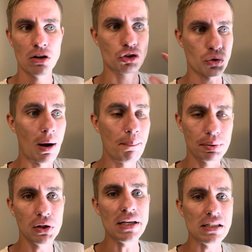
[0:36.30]
Trump
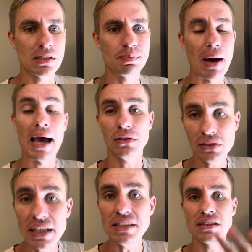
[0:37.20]
leads by at
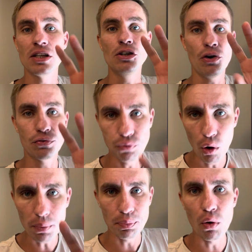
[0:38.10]
least
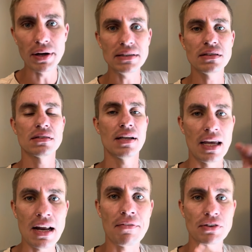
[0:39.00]
4 points
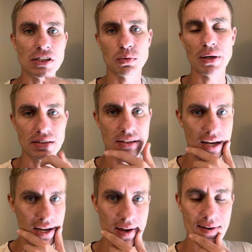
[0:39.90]
in every swing
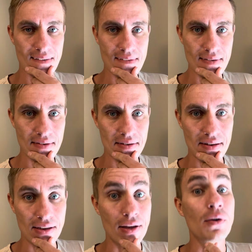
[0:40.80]
state.
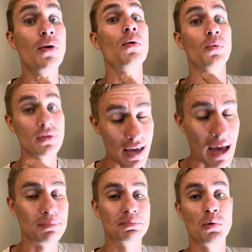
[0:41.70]

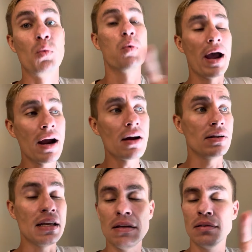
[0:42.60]
Yeah,
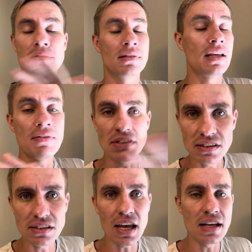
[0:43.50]
even
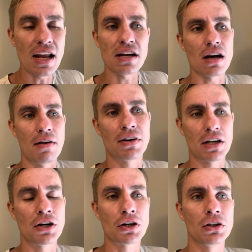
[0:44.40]
CNN covered
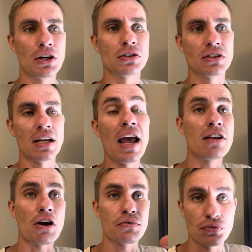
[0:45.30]
it earlier today
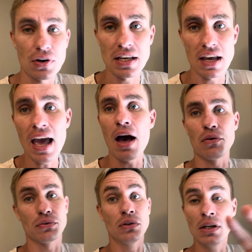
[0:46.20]
and they're freaking
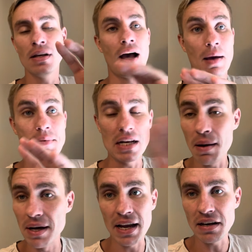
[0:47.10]
out. I mean,
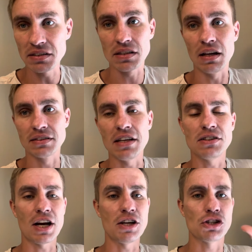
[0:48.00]
I'm on X all day
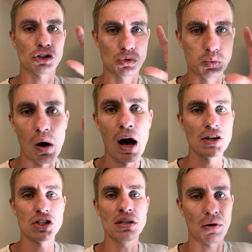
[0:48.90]
today just
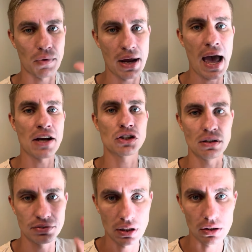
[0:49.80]
watching the reaction
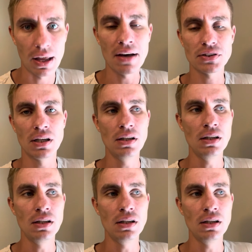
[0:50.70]
of the left.